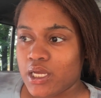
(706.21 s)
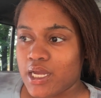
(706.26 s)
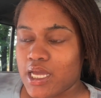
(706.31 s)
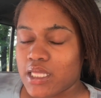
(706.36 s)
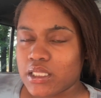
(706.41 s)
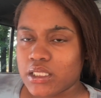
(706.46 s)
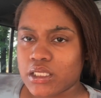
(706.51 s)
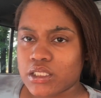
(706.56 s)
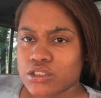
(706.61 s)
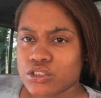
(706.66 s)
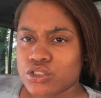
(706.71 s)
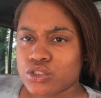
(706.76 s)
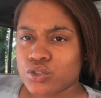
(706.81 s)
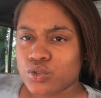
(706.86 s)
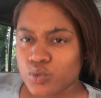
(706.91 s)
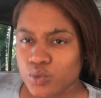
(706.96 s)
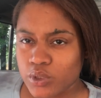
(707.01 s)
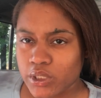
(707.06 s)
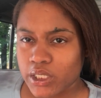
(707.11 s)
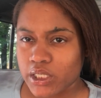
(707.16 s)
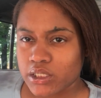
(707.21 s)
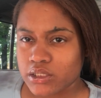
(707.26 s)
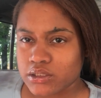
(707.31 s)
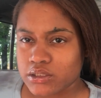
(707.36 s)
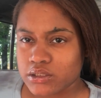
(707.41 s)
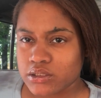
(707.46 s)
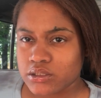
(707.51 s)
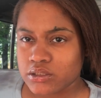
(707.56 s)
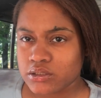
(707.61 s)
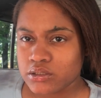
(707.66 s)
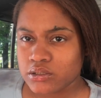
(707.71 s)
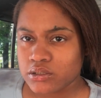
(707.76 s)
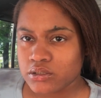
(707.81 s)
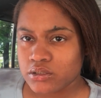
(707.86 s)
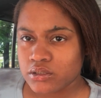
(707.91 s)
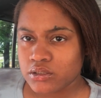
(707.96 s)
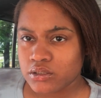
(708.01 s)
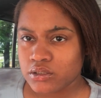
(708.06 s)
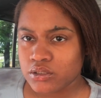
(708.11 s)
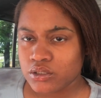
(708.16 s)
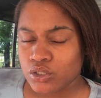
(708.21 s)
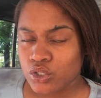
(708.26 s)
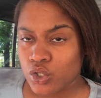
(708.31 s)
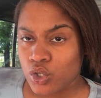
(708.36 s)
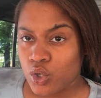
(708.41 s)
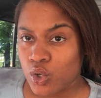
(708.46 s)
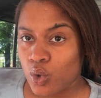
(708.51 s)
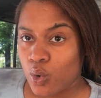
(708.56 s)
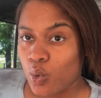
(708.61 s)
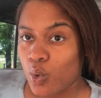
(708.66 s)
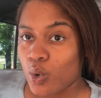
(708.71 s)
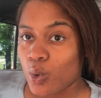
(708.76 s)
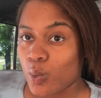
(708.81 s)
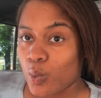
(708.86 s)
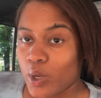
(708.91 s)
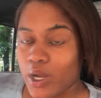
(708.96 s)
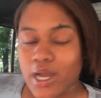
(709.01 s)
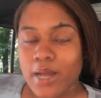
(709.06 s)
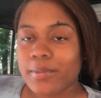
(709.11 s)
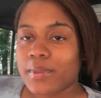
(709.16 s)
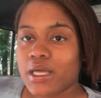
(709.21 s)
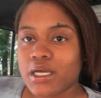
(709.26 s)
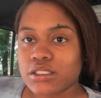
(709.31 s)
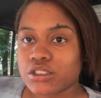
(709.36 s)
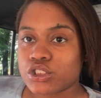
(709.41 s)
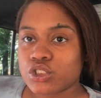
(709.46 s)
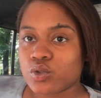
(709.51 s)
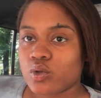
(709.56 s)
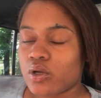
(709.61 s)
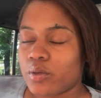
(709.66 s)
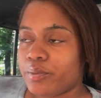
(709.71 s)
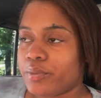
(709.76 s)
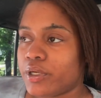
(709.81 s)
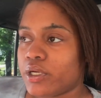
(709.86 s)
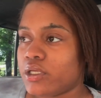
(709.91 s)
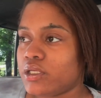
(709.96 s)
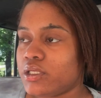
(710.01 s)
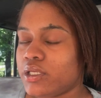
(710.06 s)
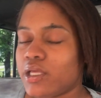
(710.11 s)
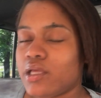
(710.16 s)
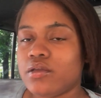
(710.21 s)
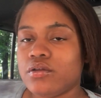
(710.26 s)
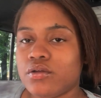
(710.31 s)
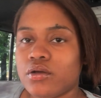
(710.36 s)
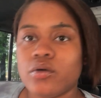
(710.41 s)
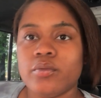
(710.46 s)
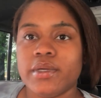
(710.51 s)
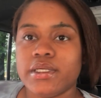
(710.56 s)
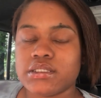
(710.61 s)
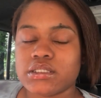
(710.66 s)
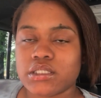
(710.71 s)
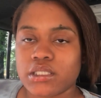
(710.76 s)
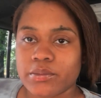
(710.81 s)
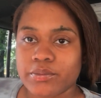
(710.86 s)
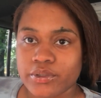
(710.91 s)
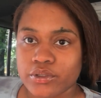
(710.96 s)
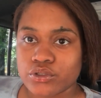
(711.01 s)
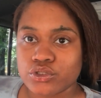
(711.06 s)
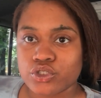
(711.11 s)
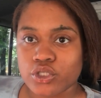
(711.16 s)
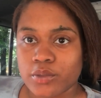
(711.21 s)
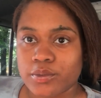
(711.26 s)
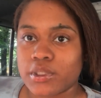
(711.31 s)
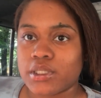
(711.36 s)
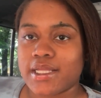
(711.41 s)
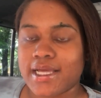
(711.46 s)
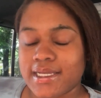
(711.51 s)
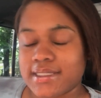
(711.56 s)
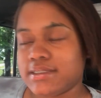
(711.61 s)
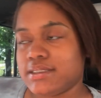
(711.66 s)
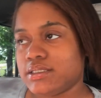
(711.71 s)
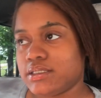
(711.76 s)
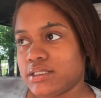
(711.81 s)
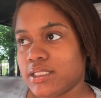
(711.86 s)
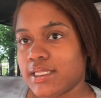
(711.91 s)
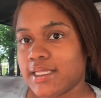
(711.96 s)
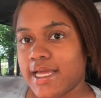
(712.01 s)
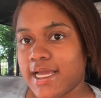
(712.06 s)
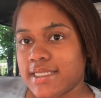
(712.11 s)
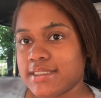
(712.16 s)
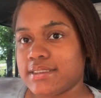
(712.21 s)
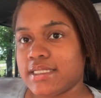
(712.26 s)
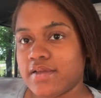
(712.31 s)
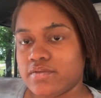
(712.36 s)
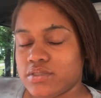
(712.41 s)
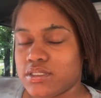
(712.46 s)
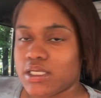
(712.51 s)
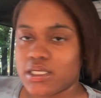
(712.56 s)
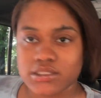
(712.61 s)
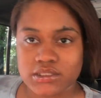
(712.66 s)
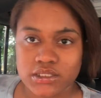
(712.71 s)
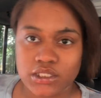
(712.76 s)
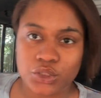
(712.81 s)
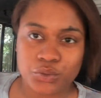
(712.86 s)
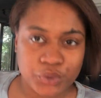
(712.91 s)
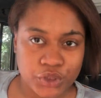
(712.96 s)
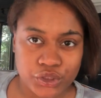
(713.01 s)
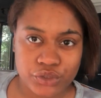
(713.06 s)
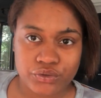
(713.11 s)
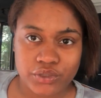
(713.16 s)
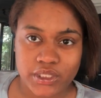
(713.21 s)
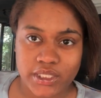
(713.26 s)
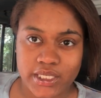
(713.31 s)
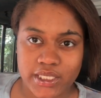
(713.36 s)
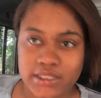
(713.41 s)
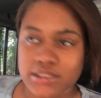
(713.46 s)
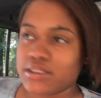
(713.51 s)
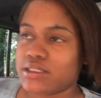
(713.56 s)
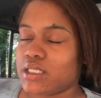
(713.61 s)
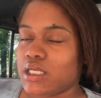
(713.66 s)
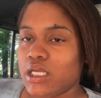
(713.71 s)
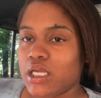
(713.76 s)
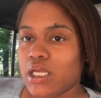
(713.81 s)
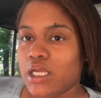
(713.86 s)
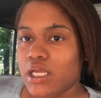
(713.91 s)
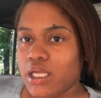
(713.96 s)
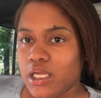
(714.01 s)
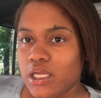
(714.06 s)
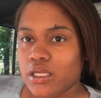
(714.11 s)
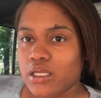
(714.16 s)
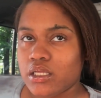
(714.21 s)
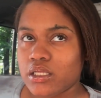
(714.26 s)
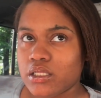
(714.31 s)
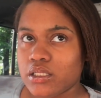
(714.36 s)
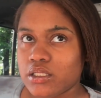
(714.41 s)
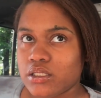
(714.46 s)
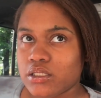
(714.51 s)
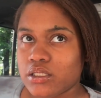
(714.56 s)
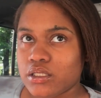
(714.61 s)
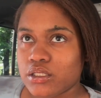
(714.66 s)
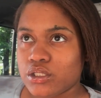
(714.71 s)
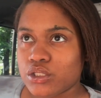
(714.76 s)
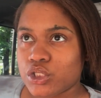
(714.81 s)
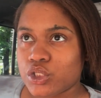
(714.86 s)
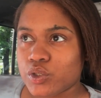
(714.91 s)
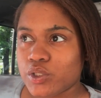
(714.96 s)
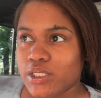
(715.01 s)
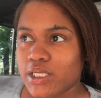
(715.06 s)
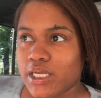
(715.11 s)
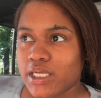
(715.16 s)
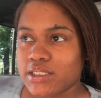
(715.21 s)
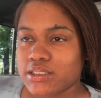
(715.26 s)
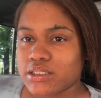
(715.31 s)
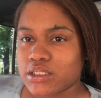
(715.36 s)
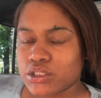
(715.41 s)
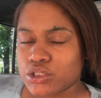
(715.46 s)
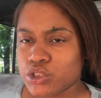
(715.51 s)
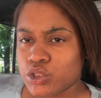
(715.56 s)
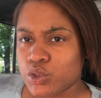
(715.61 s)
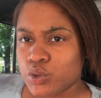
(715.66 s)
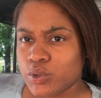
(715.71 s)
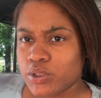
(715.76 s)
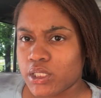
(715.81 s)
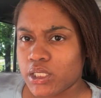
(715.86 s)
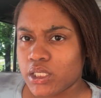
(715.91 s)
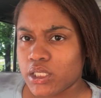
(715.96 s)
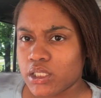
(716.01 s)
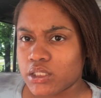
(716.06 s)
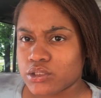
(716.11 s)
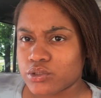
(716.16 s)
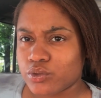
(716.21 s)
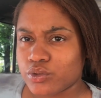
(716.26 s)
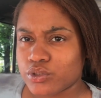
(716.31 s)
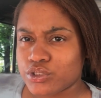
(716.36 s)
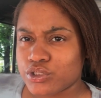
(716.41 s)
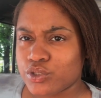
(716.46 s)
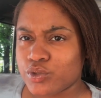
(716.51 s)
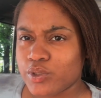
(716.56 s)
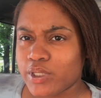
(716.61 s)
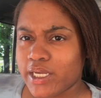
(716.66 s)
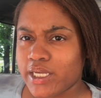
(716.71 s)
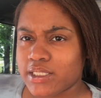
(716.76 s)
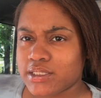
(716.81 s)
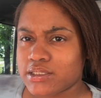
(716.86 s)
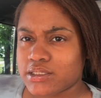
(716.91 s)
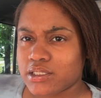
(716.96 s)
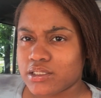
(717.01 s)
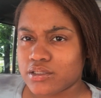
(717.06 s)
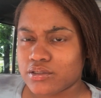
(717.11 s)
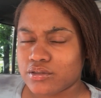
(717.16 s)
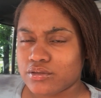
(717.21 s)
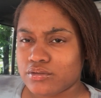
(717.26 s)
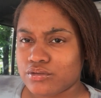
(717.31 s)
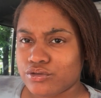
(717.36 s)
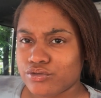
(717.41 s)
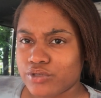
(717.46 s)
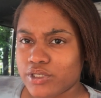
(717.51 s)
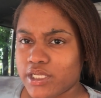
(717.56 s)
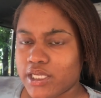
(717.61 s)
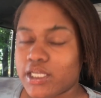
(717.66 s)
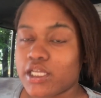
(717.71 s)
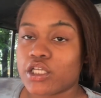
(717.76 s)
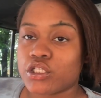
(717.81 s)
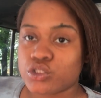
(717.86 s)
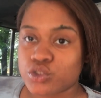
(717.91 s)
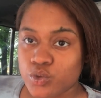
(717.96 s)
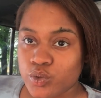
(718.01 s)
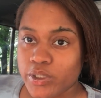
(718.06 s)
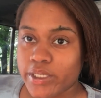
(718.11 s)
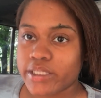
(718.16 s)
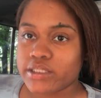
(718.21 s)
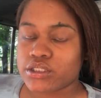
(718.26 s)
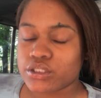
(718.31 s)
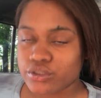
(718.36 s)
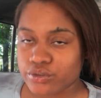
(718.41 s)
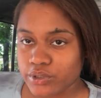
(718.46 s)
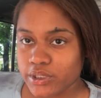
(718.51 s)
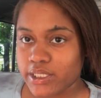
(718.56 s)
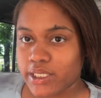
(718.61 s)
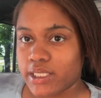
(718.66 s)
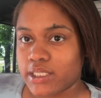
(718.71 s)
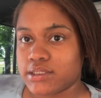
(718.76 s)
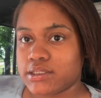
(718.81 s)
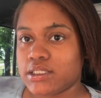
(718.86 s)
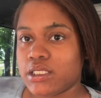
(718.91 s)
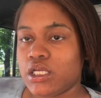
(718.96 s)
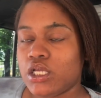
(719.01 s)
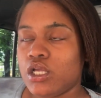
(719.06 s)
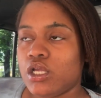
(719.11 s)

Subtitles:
I think it's 2 nights, or I'm not sure, but yeah, you know, basically it builds you up. The last FTX is going to be 3 nights. 3 nights and 2 days, or 2 nights and 3 days. Yeah, 2 nights and 3 days.